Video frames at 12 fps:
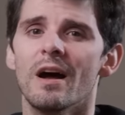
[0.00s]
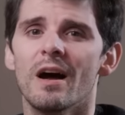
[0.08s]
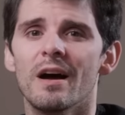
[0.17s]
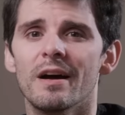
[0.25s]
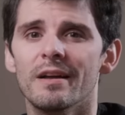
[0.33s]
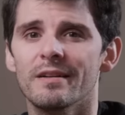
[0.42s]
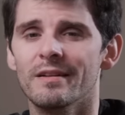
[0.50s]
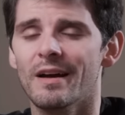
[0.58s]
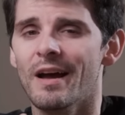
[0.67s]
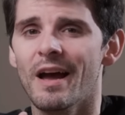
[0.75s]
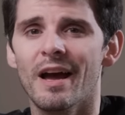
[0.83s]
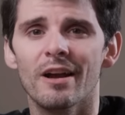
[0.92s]
on
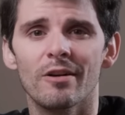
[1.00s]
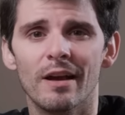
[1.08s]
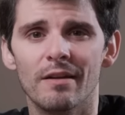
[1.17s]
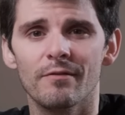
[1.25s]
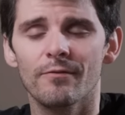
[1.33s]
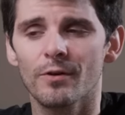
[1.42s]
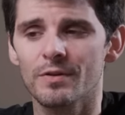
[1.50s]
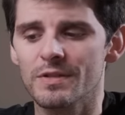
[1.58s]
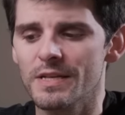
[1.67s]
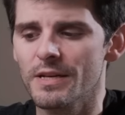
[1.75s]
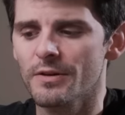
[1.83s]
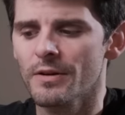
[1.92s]
a higher end
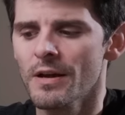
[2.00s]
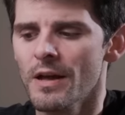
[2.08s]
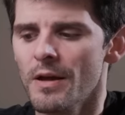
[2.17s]
Frontier,